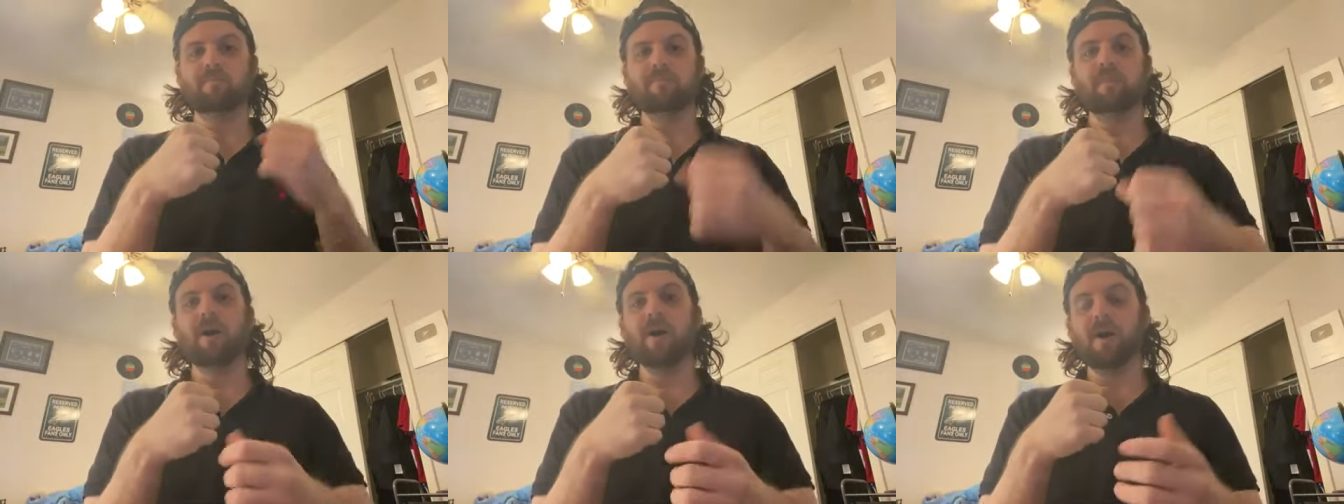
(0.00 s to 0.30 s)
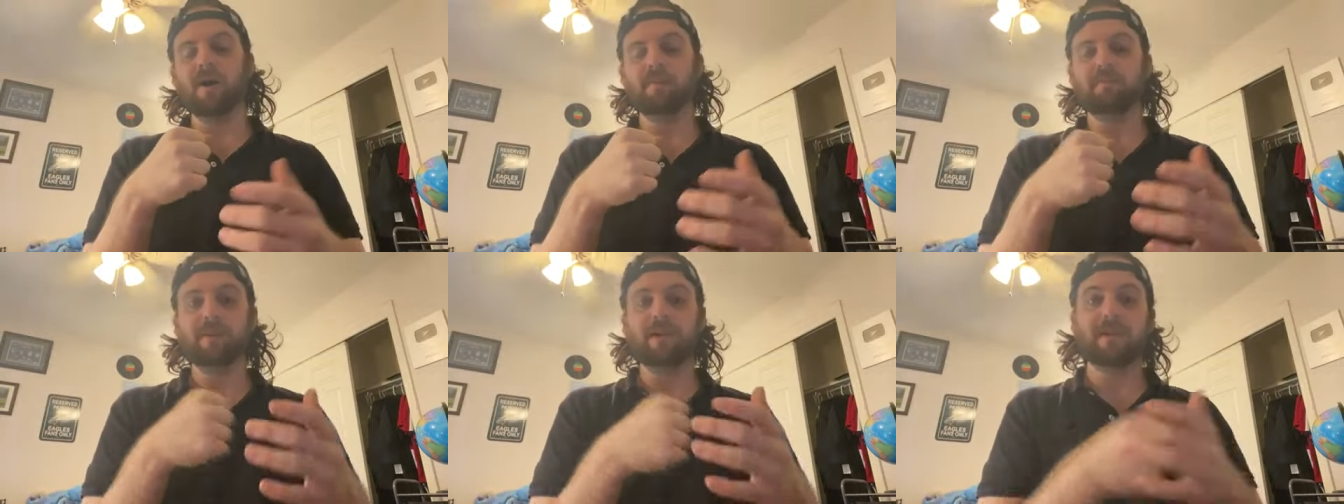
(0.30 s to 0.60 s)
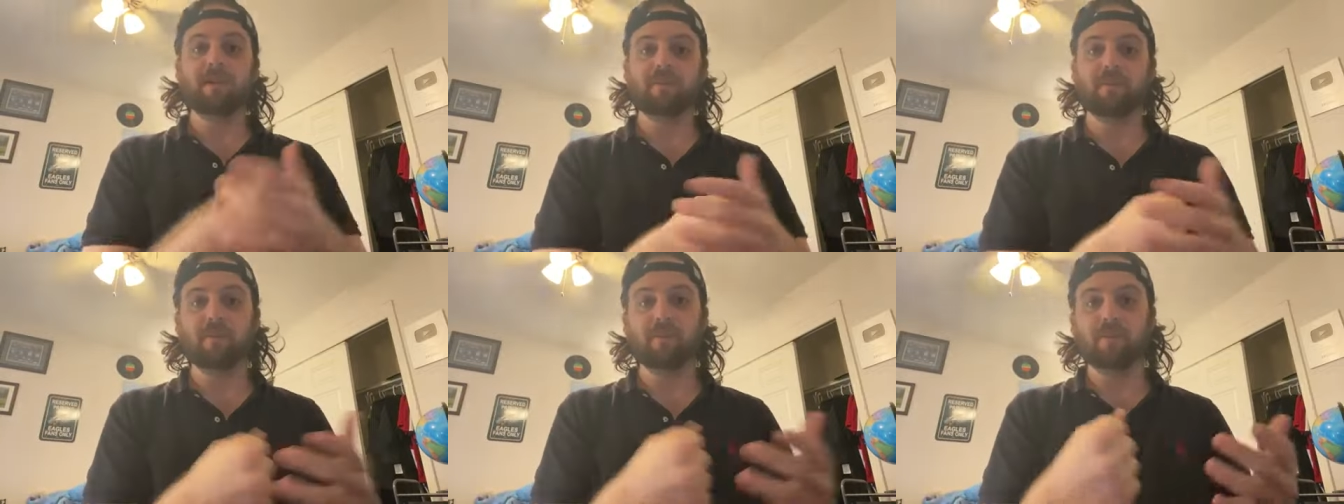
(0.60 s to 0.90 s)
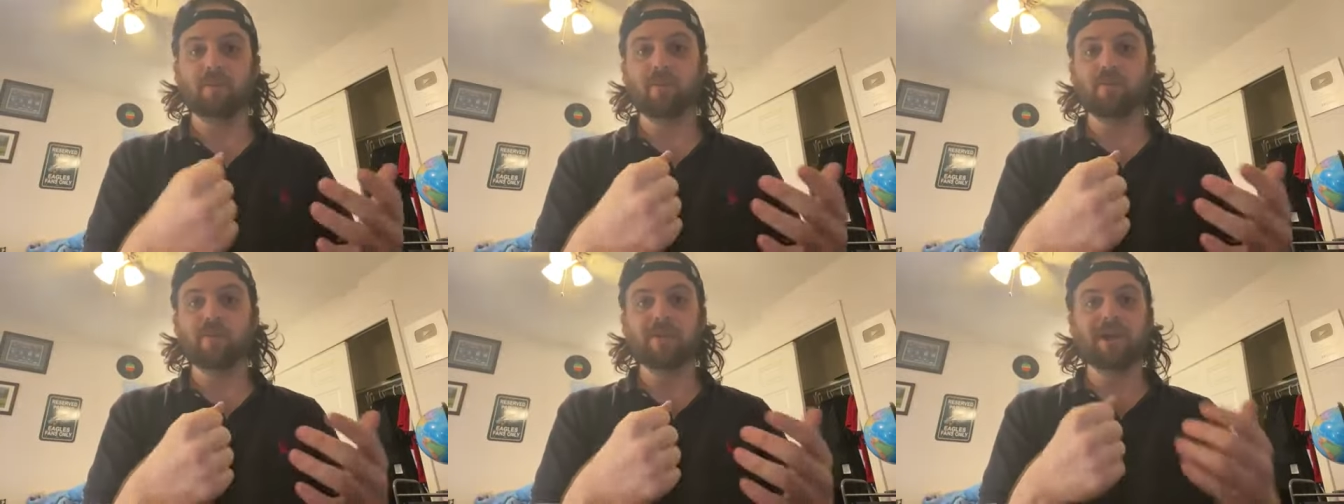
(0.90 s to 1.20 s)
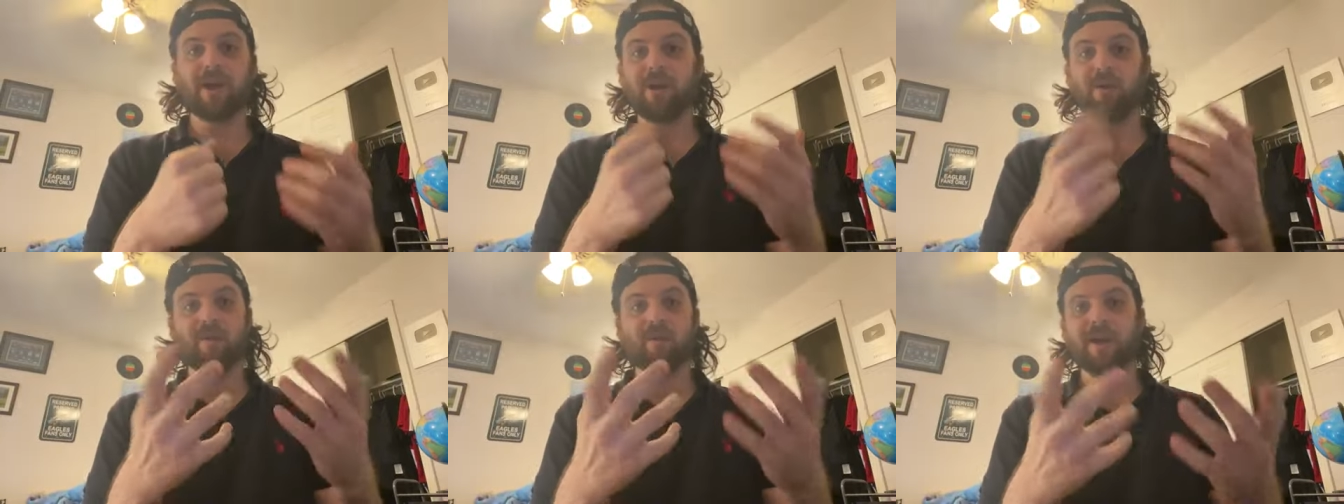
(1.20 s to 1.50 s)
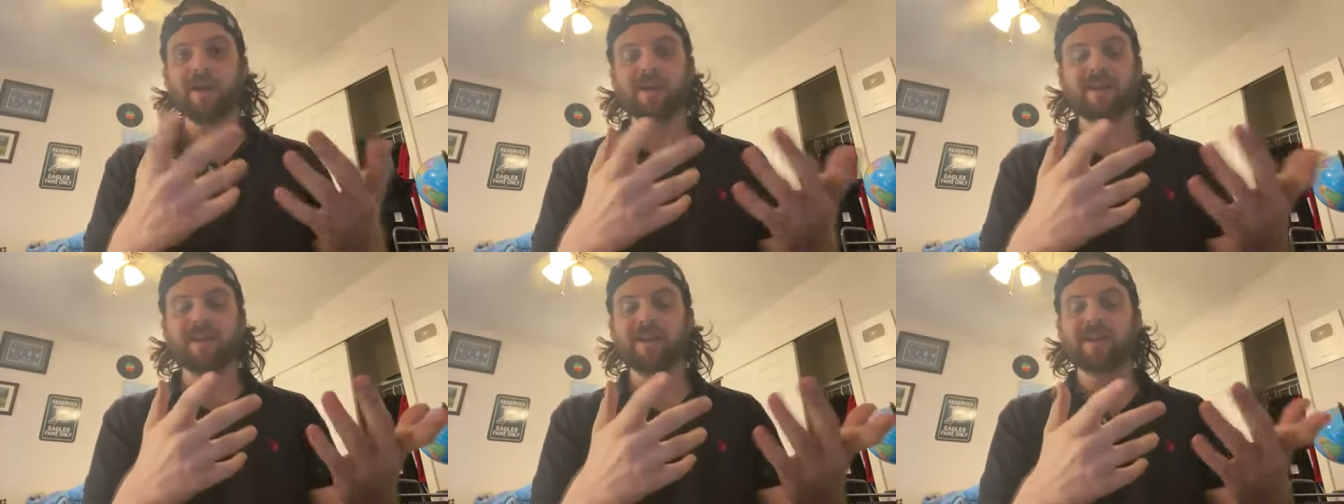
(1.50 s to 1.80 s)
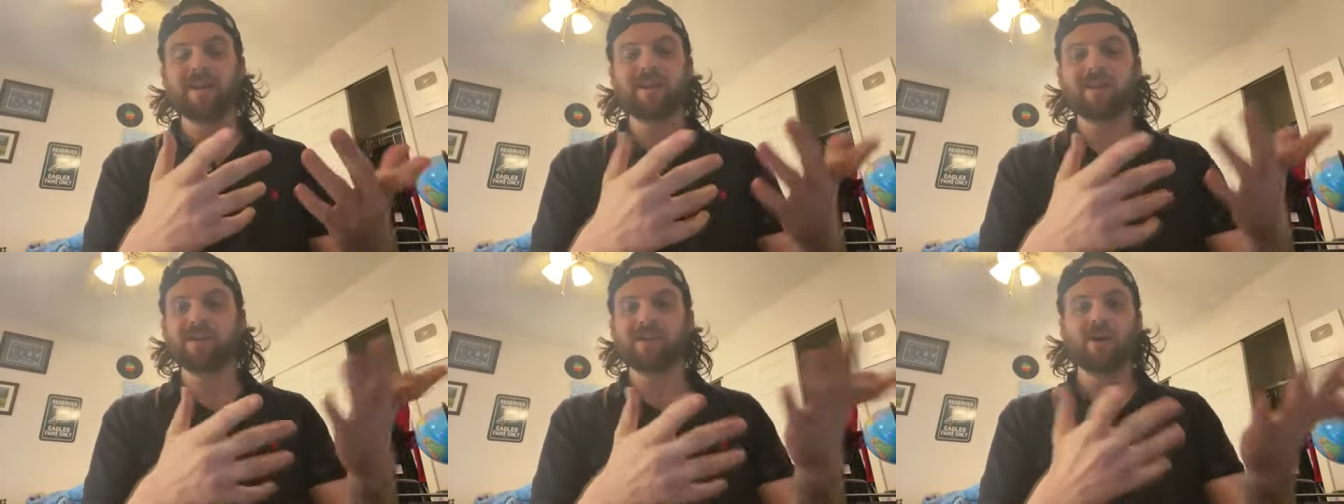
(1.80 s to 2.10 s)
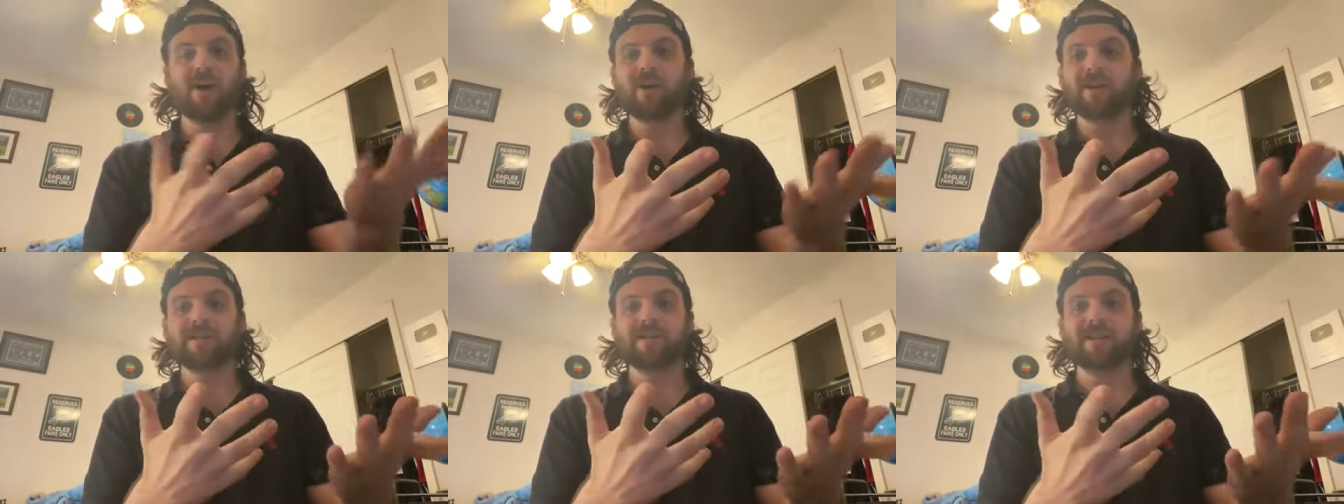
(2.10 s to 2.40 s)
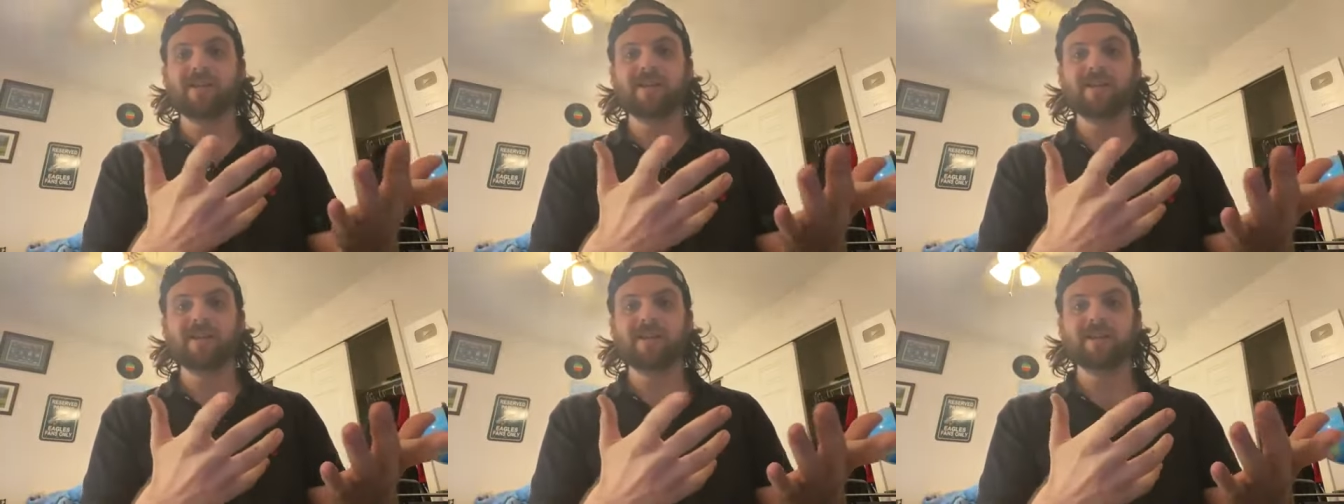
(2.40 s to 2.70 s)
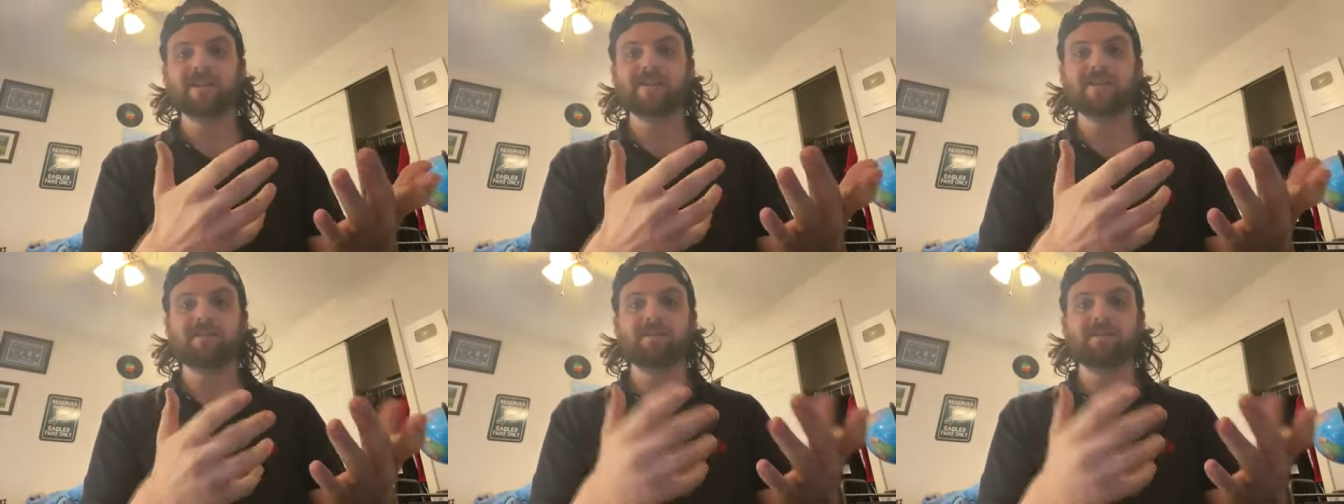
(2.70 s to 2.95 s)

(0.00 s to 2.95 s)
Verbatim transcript: uh, beat up the bully I don't like toxic idiots